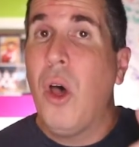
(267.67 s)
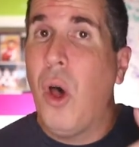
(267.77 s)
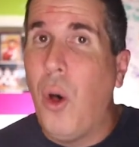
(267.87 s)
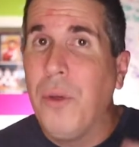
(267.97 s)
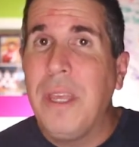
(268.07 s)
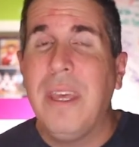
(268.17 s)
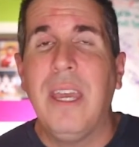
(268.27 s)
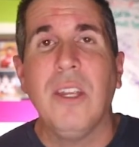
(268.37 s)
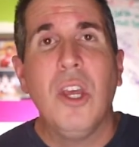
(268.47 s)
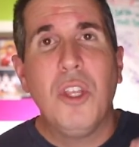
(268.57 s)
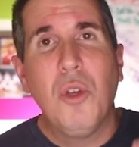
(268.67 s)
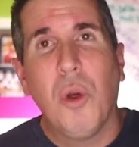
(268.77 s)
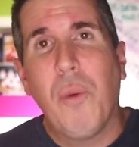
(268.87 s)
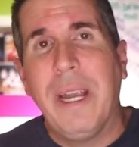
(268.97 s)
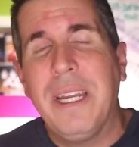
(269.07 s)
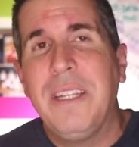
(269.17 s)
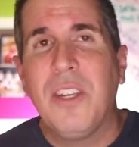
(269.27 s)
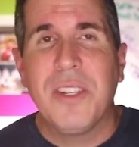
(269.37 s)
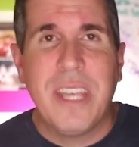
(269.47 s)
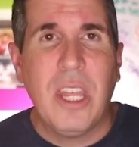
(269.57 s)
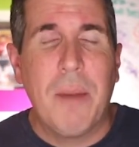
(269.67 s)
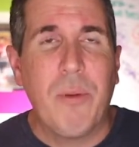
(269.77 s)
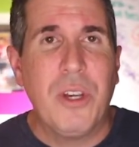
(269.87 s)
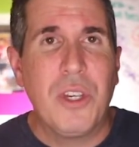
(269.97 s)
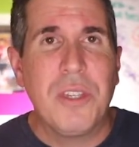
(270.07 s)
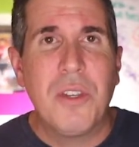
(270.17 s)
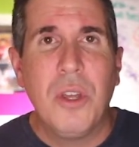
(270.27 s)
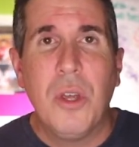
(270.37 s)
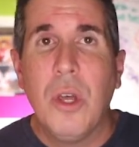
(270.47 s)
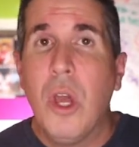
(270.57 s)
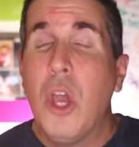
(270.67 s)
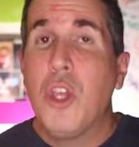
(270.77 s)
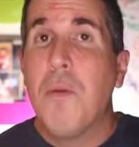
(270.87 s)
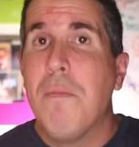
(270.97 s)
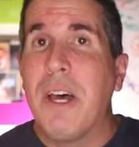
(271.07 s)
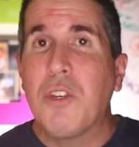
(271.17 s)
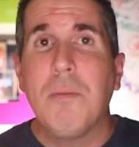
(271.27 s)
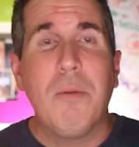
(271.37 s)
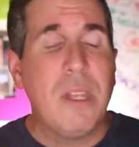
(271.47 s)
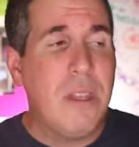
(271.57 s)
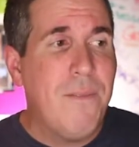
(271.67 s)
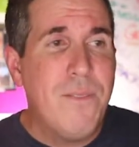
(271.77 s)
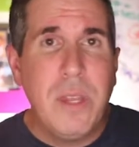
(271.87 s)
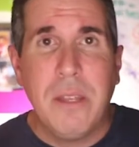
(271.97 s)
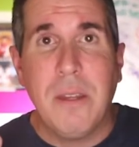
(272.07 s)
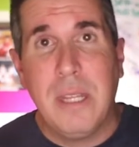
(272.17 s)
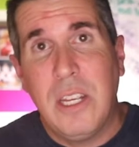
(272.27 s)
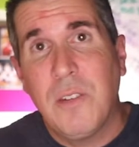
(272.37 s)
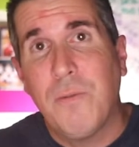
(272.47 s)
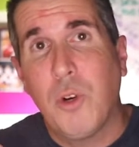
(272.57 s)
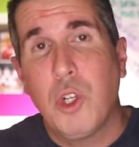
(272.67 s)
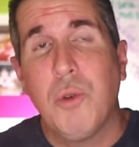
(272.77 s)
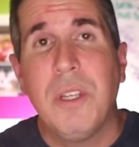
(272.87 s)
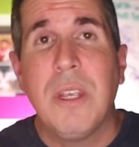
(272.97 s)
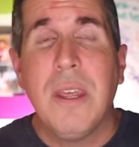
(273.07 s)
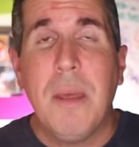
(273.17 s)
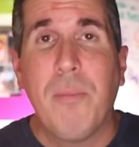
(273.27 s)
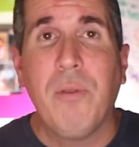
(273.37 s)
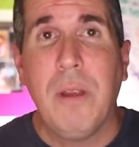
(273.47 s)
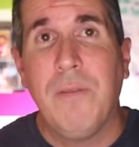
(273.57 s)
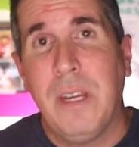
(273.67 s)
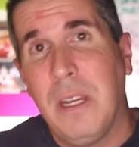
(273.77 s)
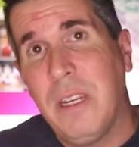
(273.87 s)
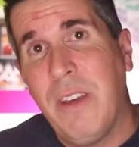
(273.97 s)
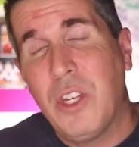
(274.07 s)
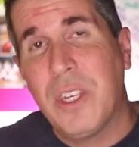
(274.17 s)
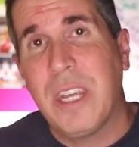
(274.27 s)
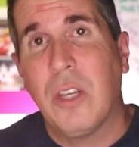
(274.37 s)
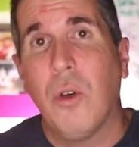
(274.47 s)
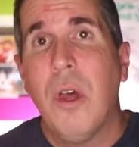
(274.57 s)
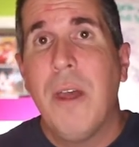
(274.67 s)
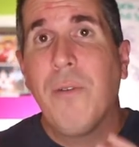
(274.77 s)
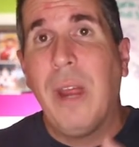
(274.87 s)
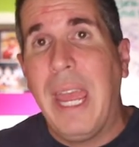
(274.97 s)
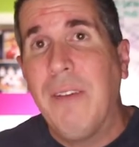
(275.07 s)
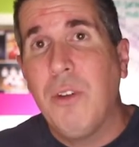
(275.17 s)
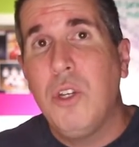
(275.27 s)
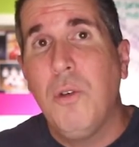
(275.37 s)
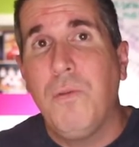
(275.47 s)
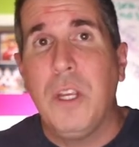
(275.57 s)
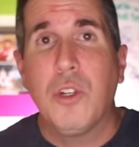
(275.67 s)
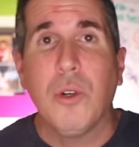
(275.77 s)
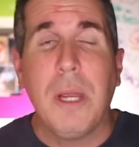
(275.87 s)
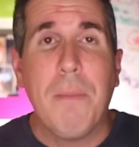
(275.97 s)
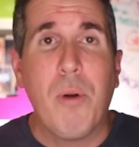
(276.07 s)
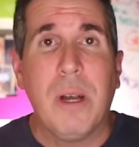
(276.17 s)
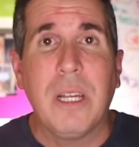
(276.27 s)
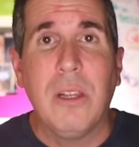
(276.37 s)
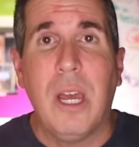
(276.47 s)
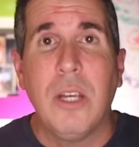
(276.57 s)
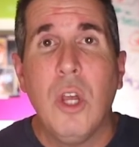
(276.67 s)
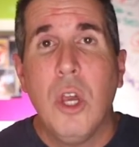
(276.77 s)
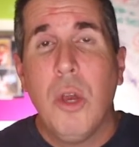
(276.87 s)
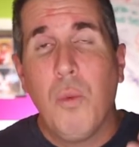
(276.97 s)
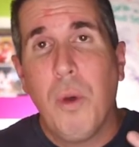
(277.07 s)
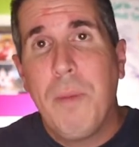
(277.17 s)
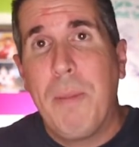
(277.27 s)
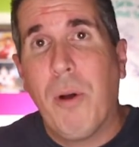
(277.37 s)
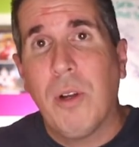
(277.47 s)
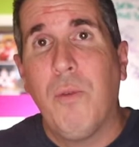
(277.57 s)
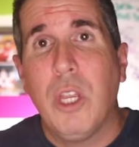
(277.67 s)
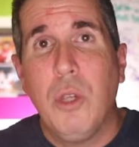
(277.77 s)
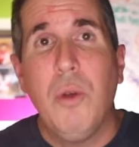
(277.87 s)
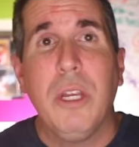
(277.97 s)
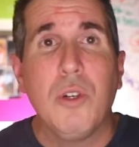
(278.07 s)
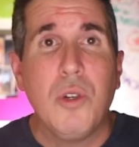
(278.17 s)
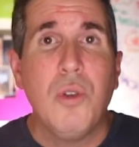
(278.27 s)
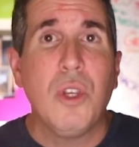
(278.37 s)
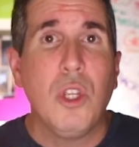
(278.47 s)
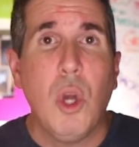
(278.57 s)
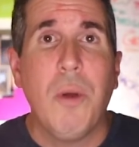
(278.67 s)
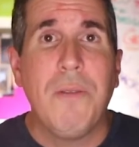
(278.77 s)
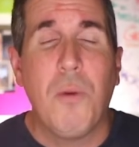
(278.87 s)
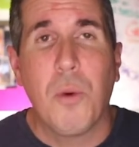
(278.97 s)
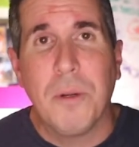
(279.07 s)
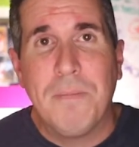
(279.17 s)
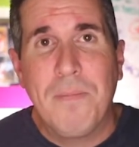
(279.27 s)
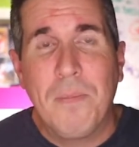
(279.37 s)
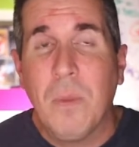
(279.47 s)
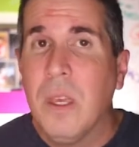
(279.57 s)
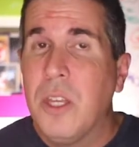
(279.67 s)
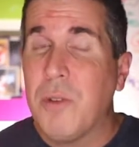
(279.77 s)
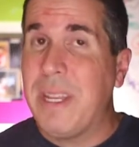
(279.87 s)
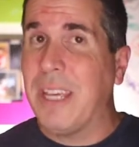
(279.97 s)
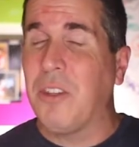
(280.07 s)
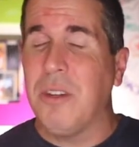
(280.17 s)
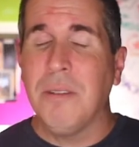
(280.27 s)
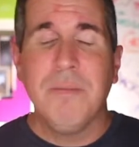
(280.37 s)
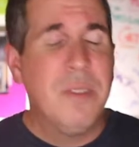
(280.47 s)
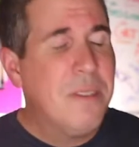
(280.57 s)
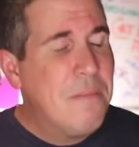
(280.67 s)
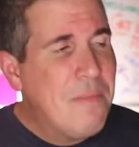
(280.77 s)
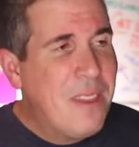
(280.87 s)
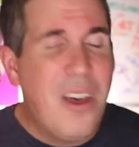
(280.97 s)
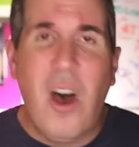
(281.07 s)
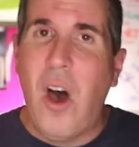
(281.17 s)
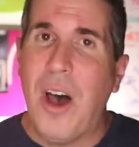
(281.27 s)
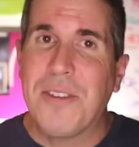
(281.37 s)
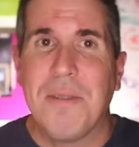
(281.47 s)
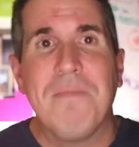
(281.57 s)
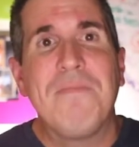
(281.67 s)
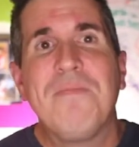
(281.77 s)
Only then you are ready to scale operations. You must remember that this virtuous innovation cycle for every new feature and product line will be part of what you introduce going forward. So is that clear? Awesome.